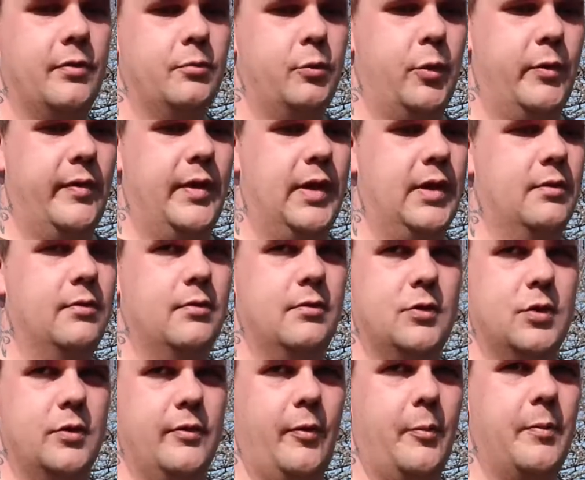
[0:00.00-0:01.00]
within
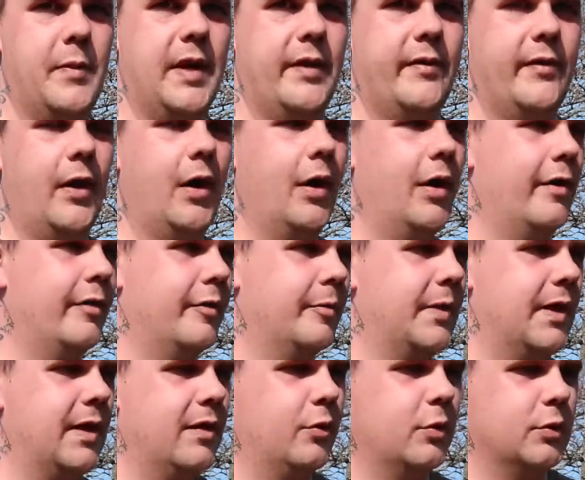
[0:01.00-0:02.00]
sort of a metre, half
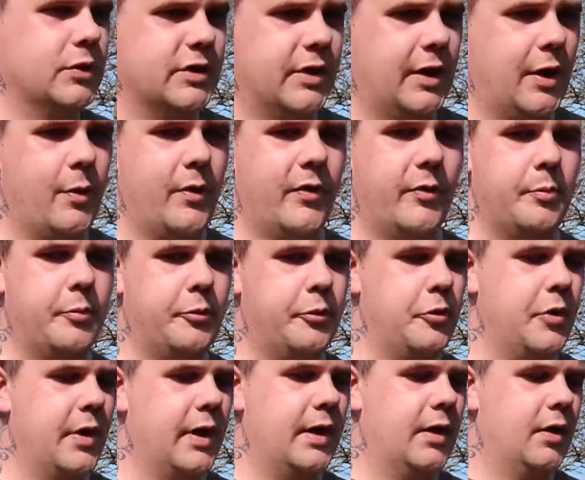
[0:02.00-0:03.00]
metre or so. It's
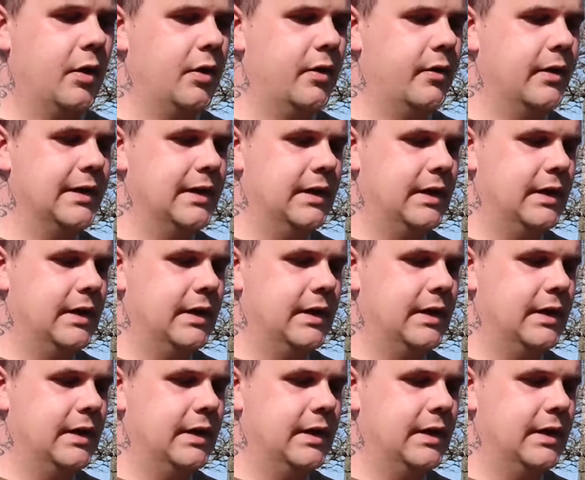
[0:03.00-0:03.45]
pretty good.